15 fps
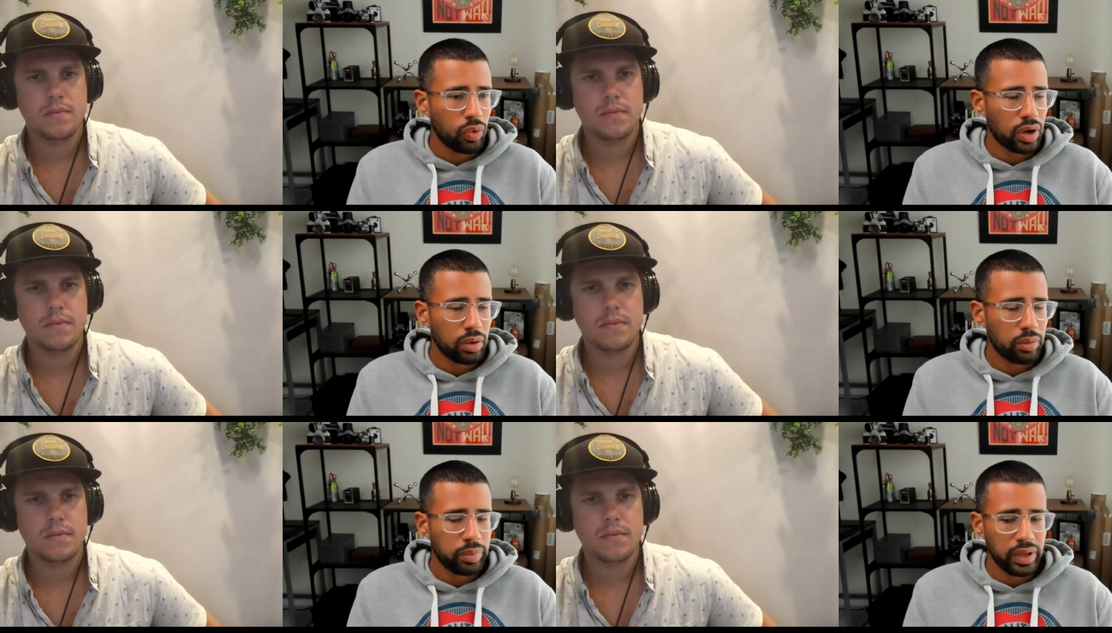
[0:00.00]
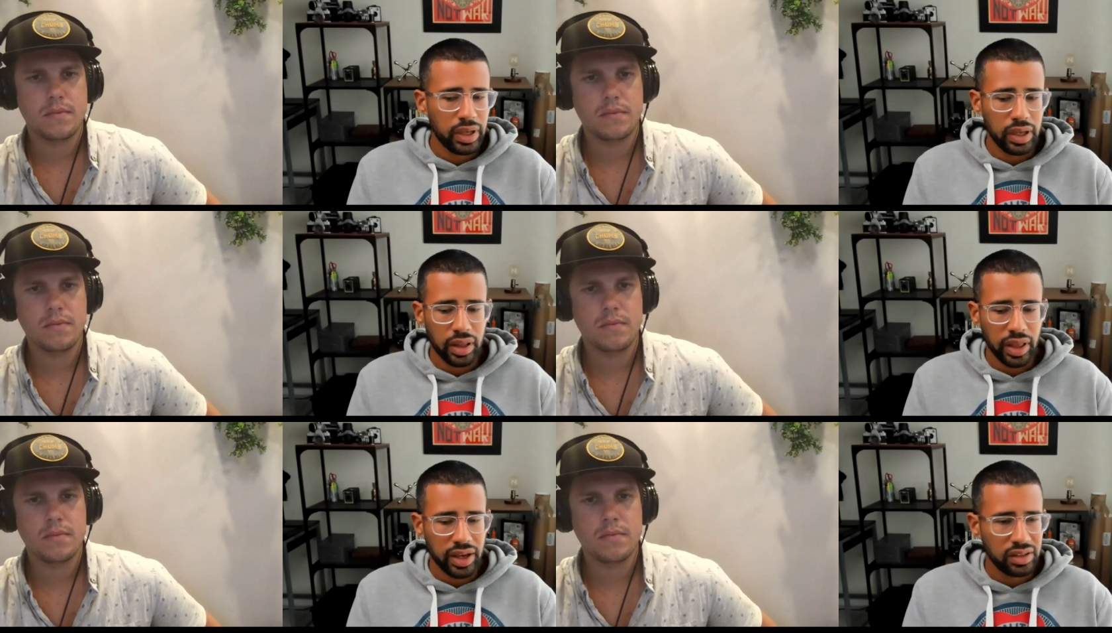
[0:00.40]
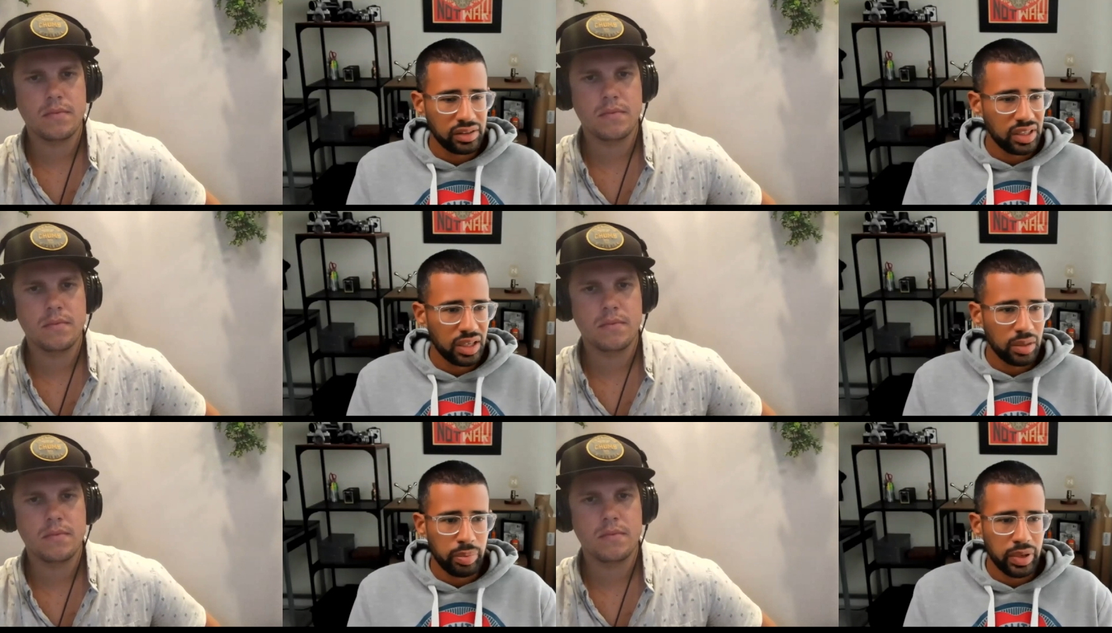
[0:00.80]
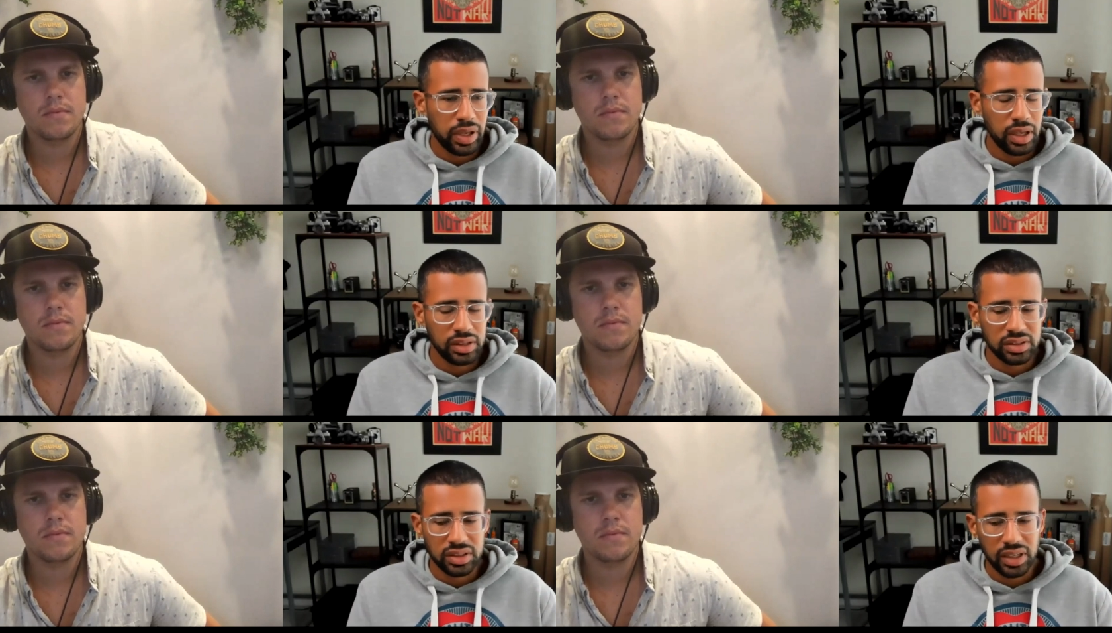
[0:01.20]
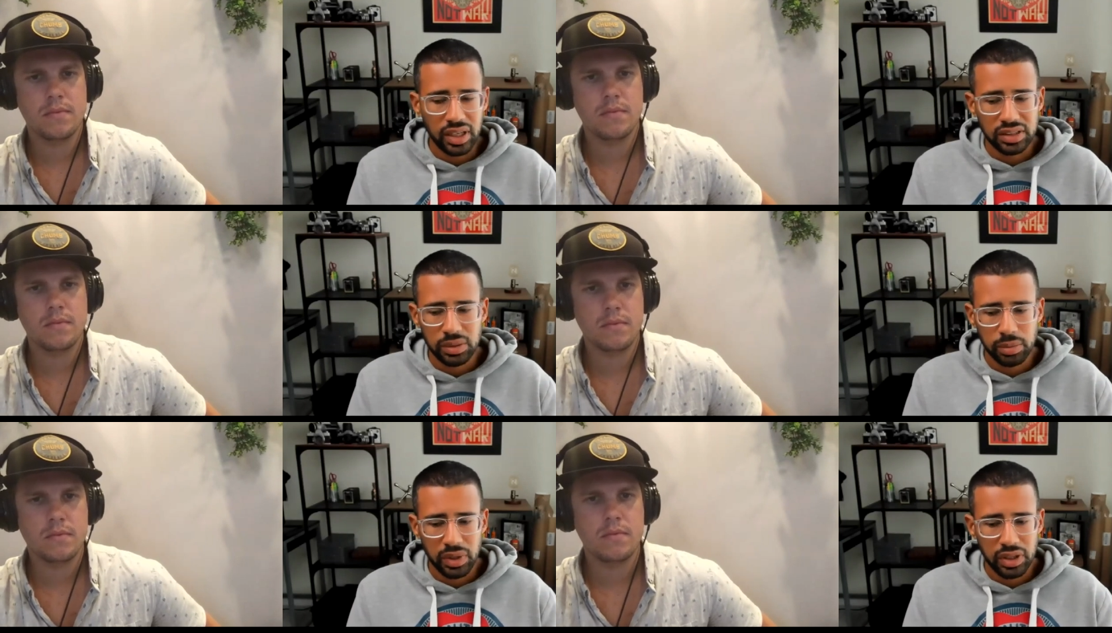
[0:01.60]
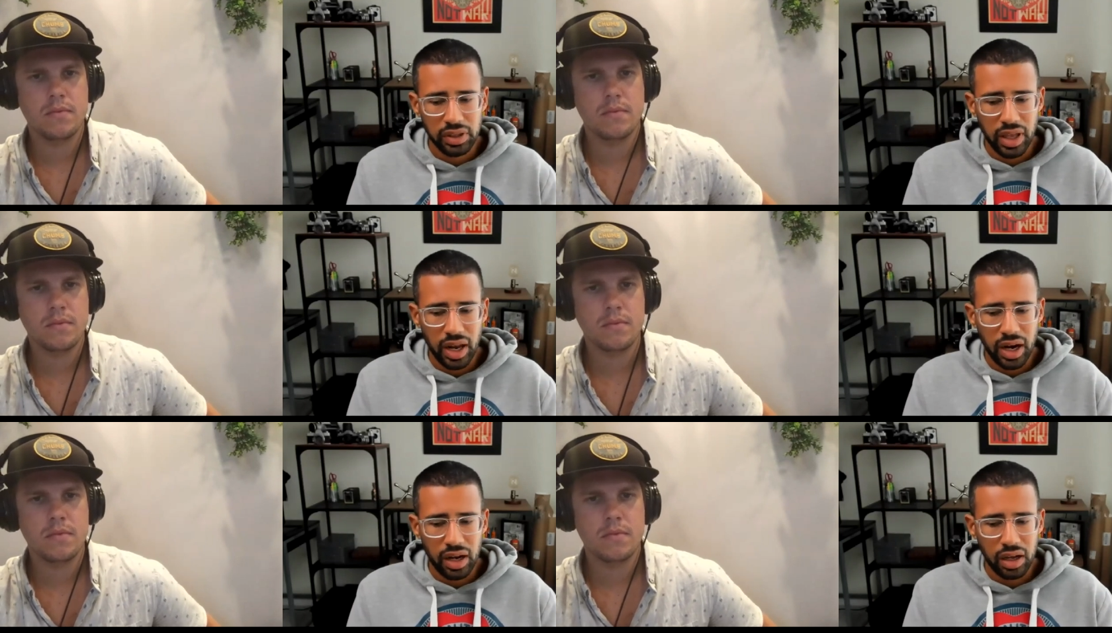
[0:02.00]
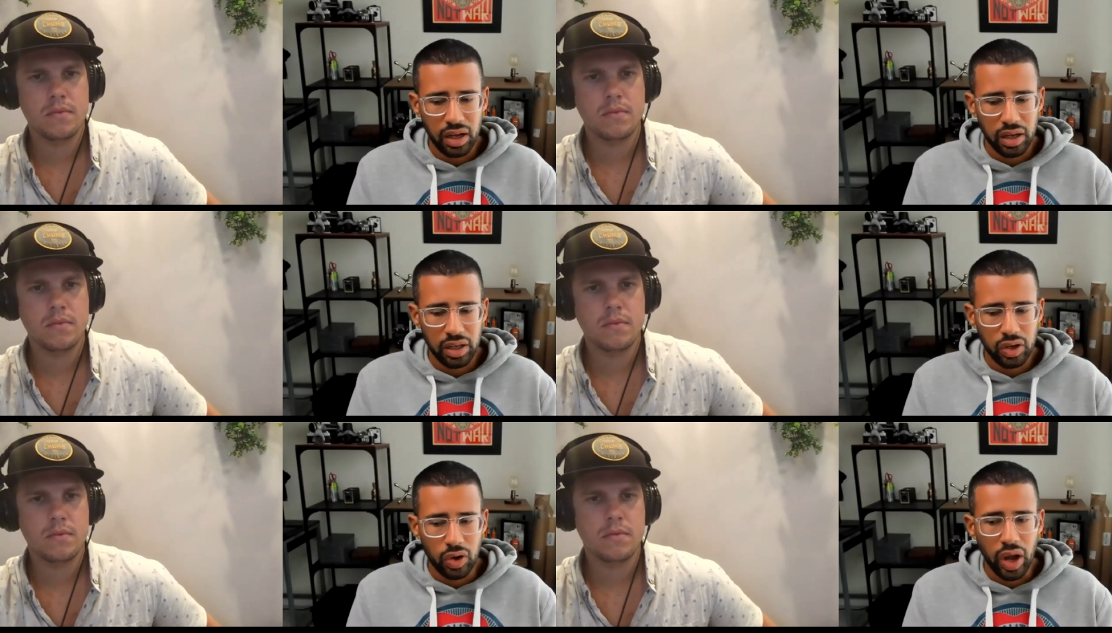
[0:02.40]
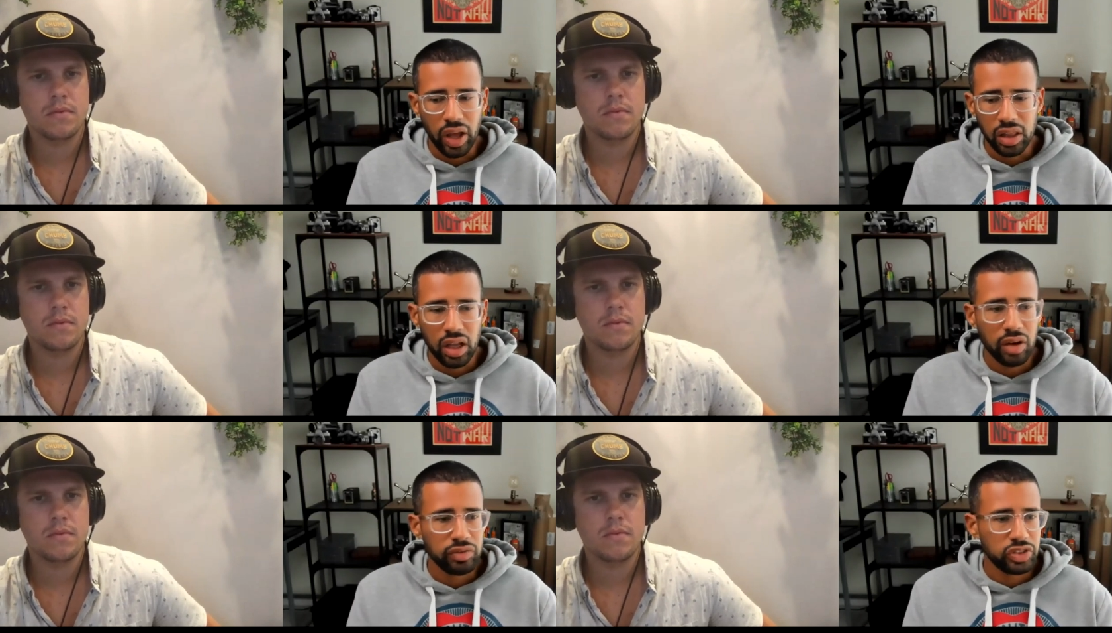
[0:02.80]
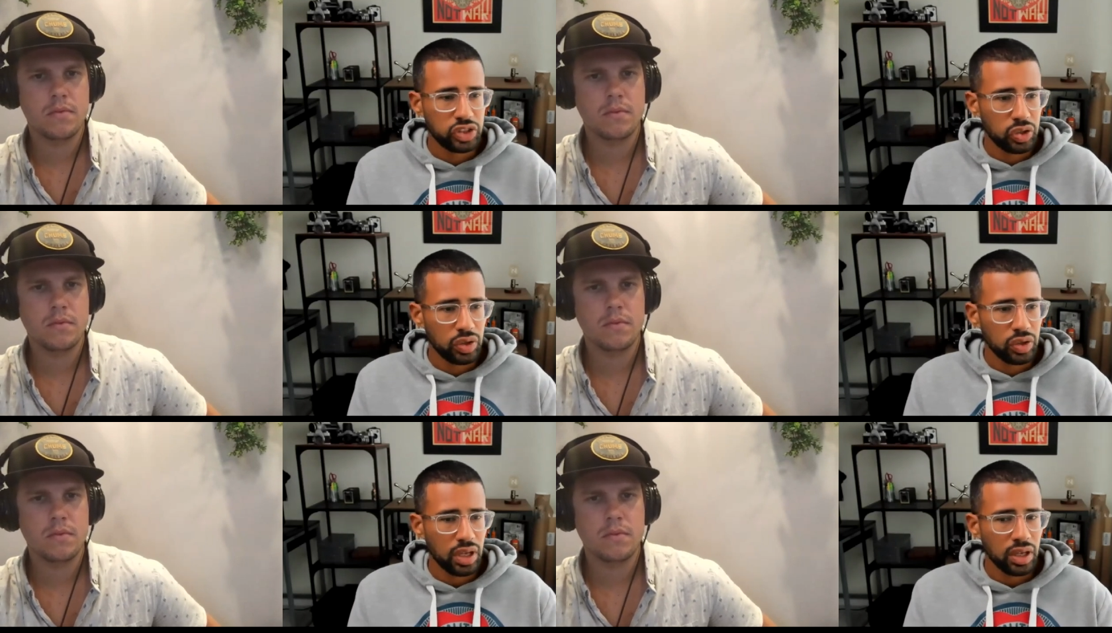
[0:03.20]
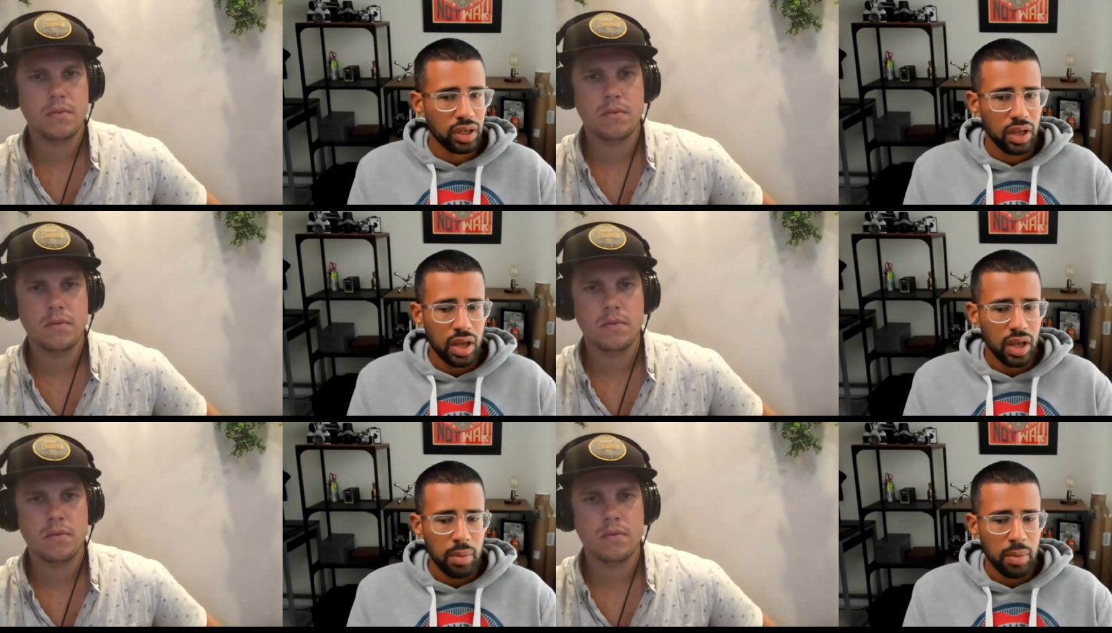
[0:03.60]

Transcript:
Speaker 1: want to be like a DP. It's not something that uh, you know. I love shooting,